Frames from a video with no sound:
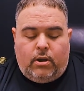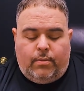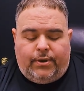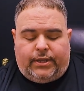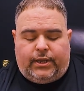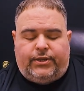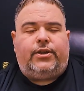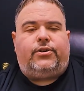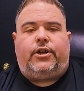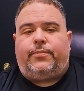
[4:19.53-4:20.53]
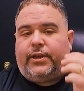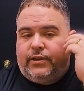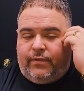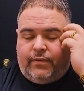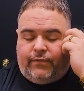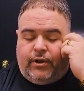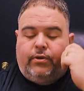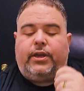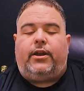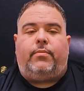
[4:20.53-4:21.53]
But these things are expensive. Even if you
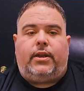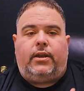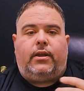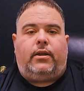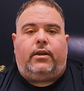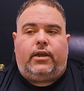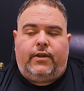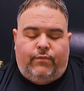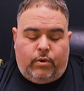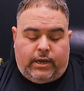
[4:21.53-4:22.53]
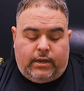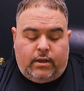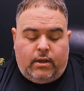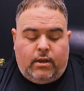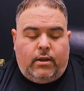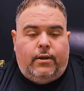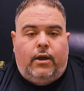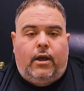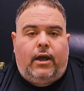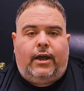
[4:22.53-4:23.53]
don't get them in a giveaway,
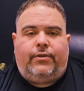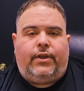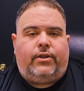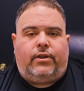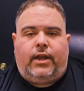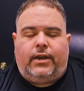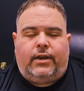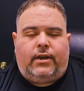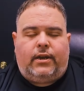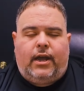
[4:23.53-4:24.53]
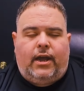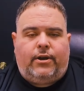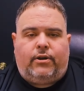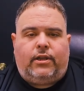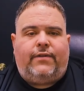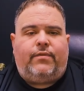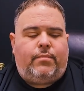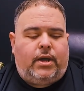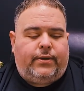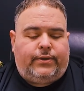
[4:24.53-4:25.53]
I think they're like $9 or
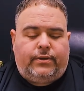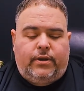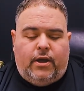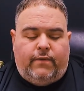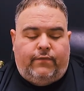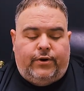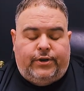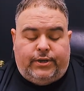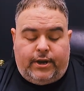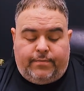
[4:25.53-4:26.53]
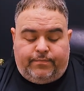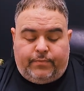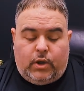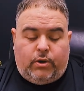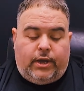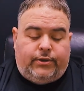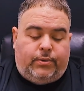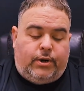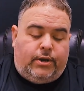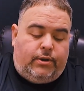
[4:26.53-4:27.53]
$11 for a set. Okay, so
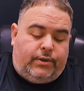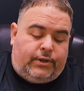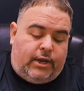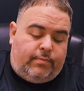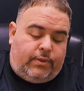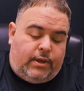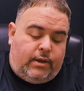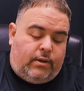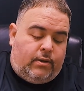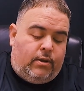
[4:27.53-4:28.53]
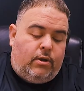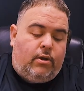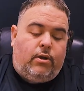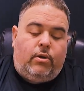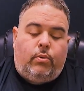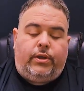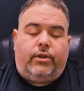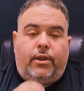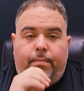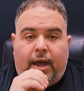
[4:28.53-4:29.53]
we're gonna do the same thing
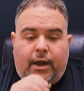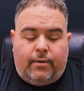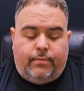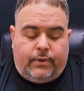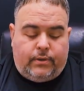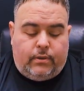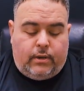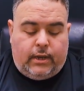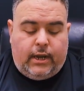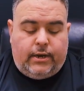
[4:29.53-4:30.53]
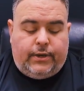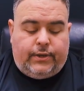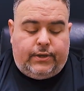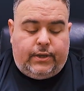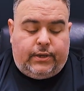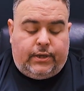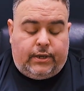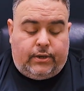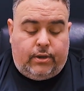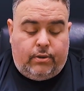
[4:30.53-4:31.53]
with the bottoms. Again, this is the
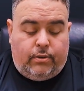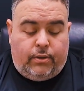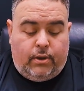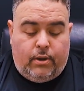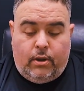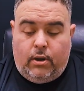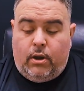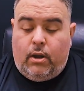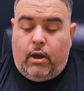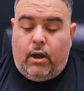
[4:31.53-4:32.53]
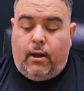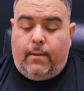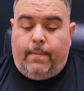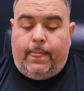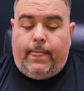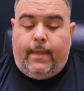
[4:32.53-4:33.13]
6 tooth. I